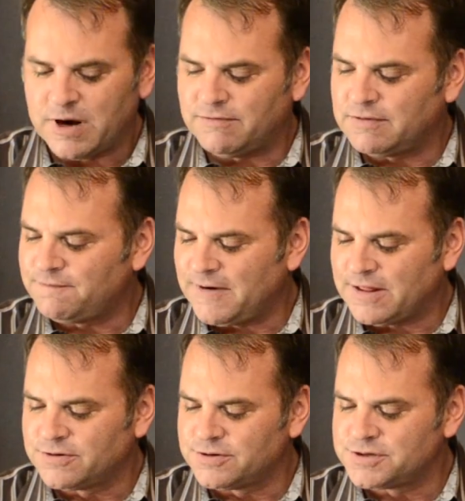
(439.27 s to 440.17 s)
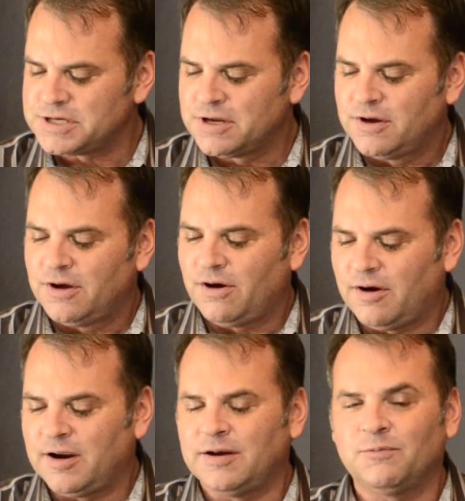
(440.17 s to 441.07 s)
raven feathers
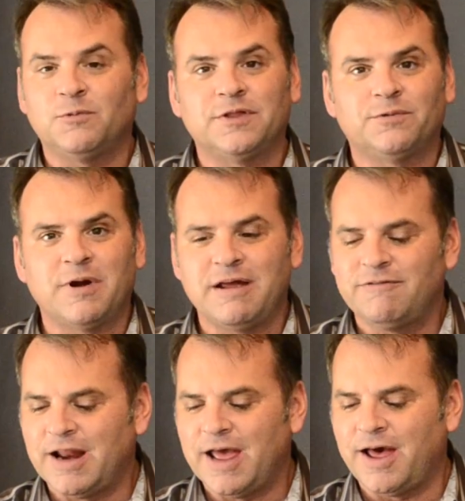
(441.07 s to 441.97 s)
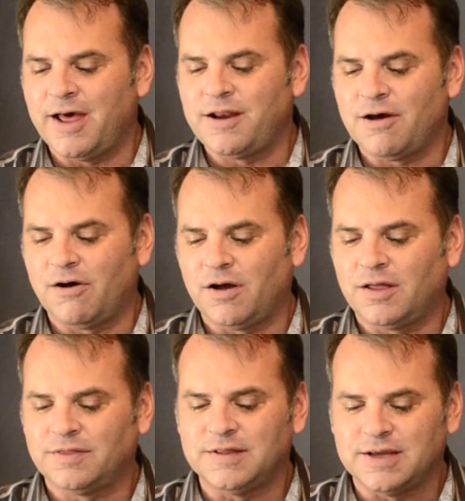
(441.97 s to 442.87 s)
on it with a raven head
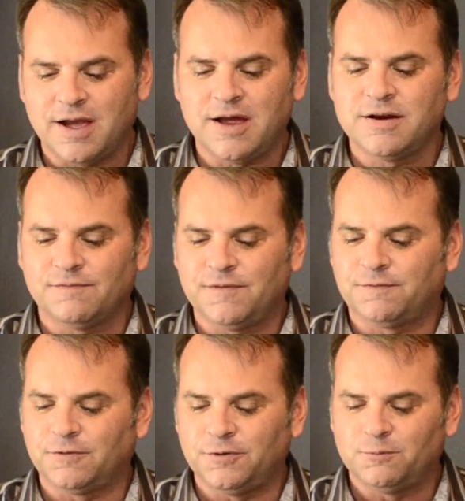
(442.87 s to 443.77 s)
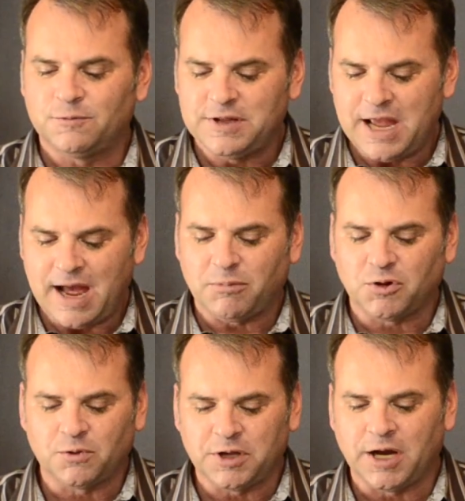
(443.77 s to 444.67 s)
on the end of the flute with the
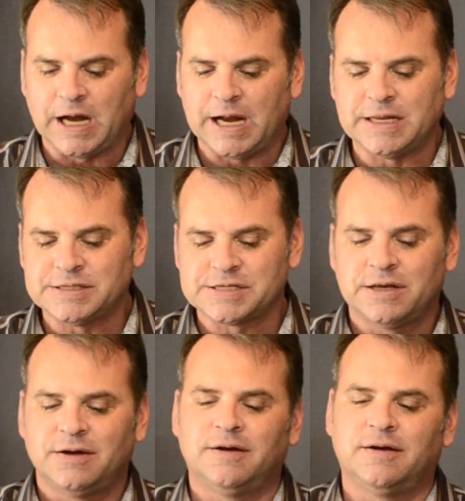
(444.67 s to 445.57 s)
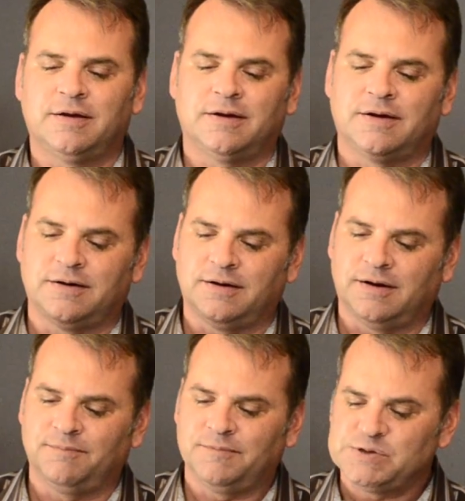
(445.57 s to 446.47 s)
abalone eyes, and
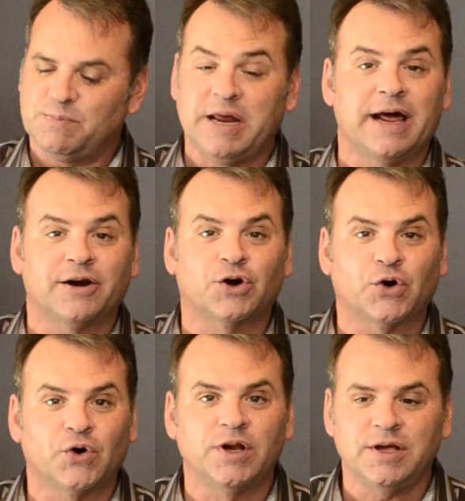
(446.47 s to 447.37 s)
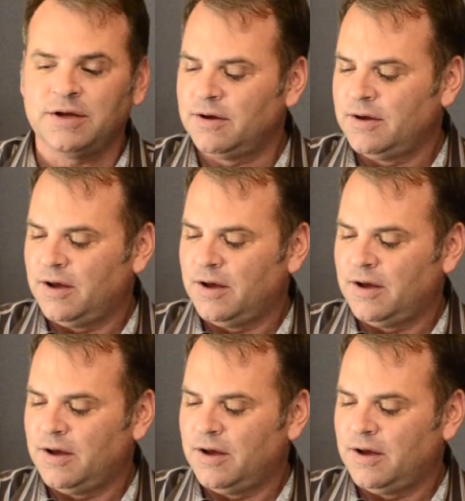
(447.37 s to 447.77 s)
it's made out of curly